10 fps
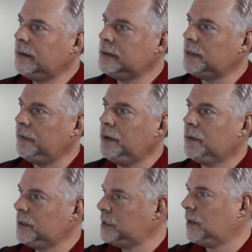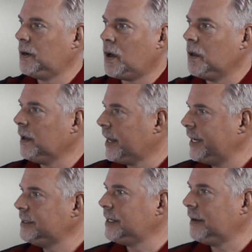So if you were to turn all the
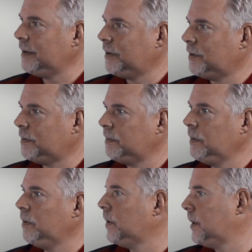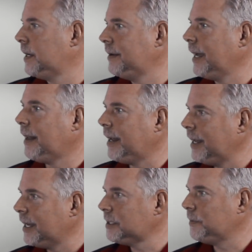lights out in the home, you look at a
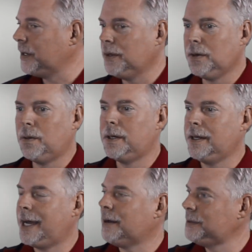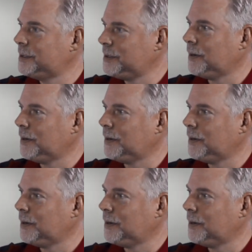daylighting expert, he'll go into the house and